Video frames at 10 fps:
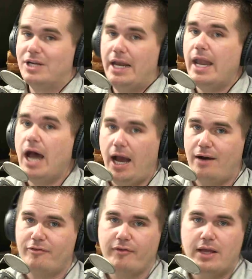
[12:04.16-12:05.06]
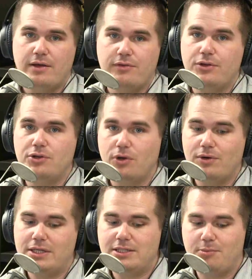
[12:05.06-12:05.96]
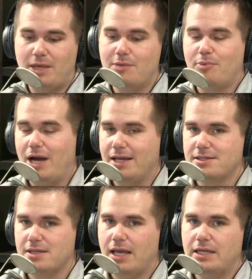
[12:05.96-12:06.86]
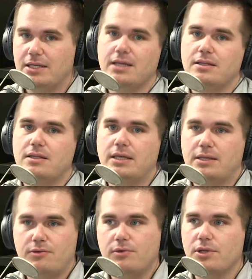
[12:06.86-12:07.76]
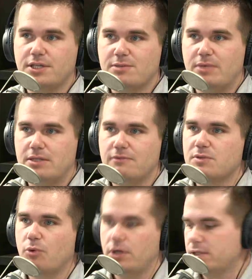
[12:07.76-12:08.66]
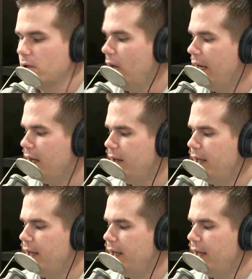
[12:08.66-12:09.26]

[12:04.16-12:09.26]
good enough that you don't need to pay the price and get the real expensive Sport? So,